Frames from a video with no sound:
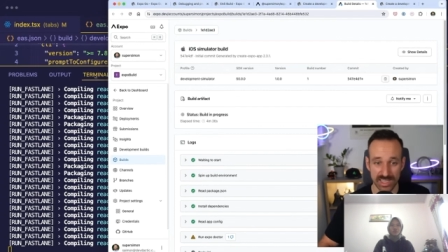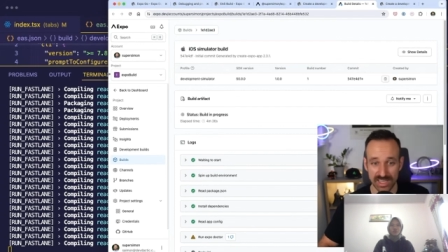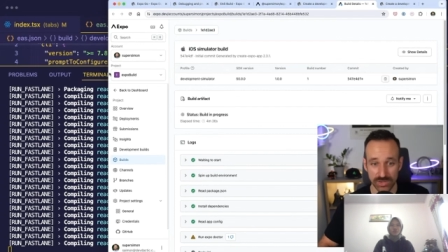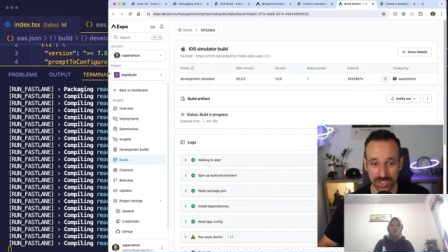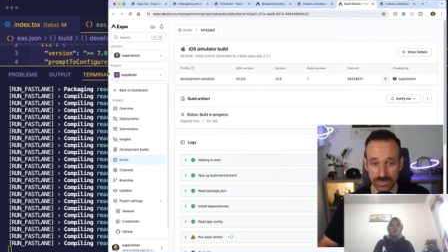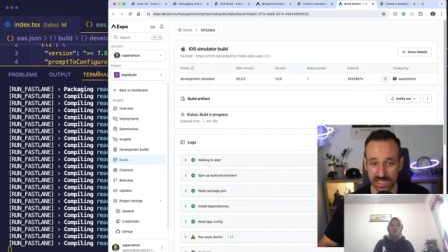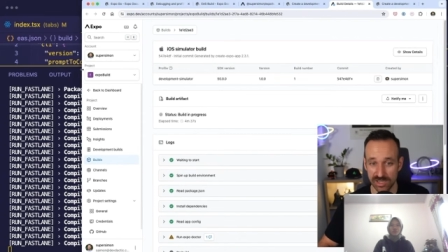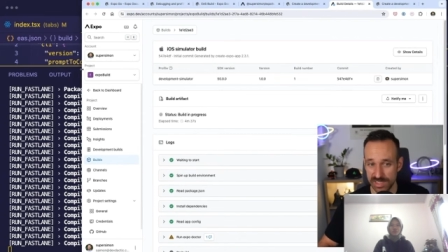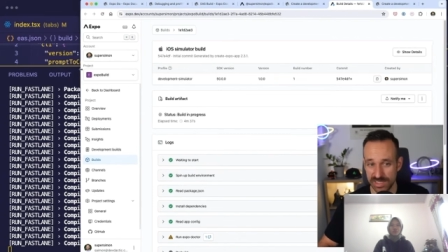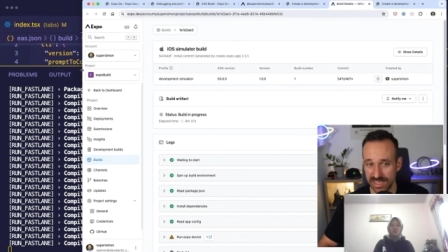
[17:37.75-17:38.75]
I've talked to many
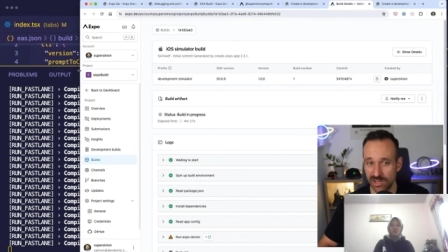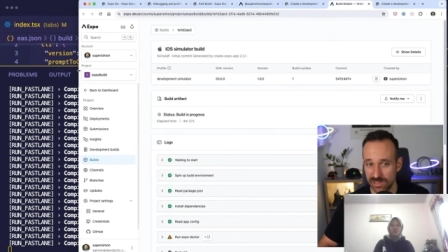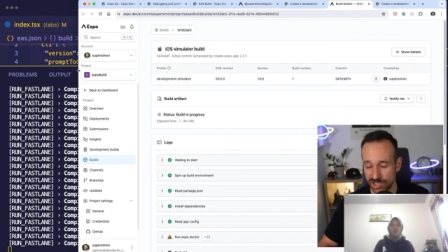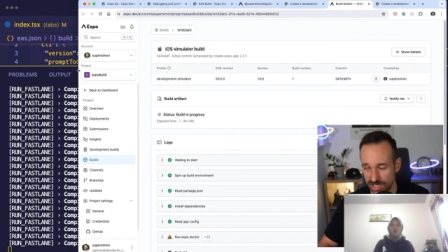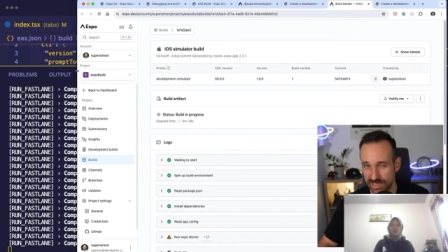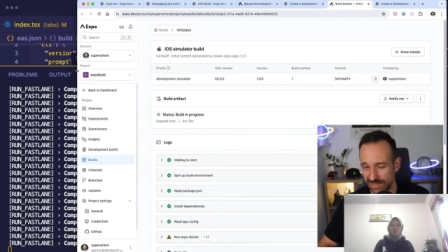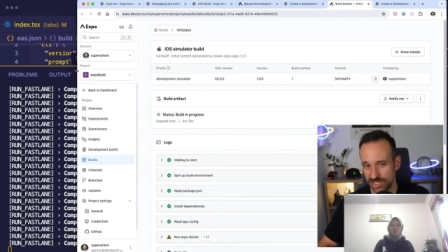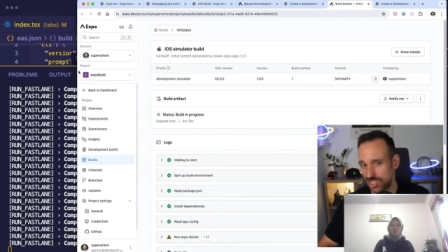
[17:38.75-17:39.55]
companies, and they all just love it.